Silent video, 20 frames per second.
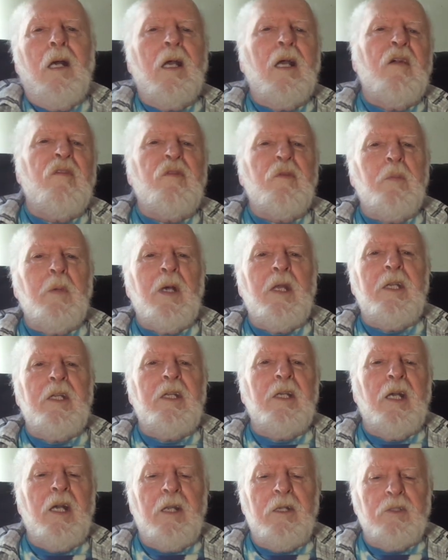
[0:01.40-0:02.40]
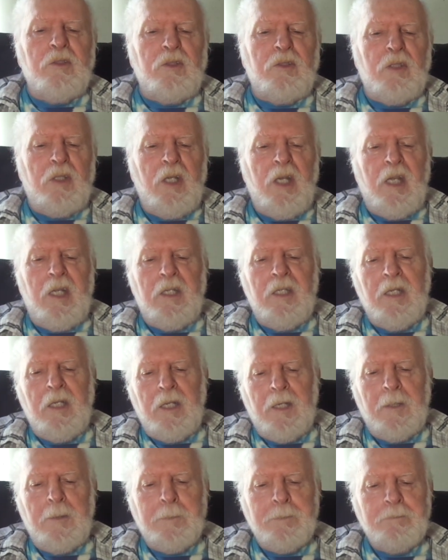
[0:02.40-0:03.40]
everybody, Honest John
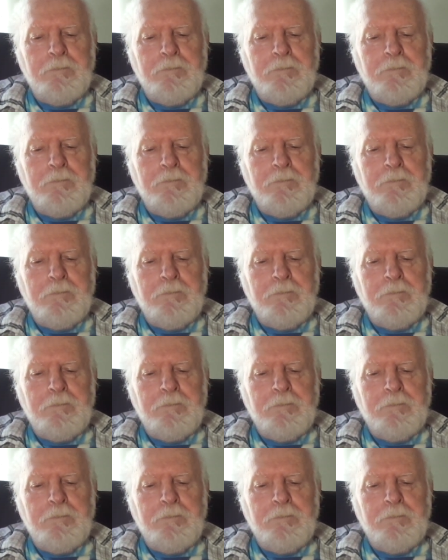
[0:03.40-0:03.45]
here.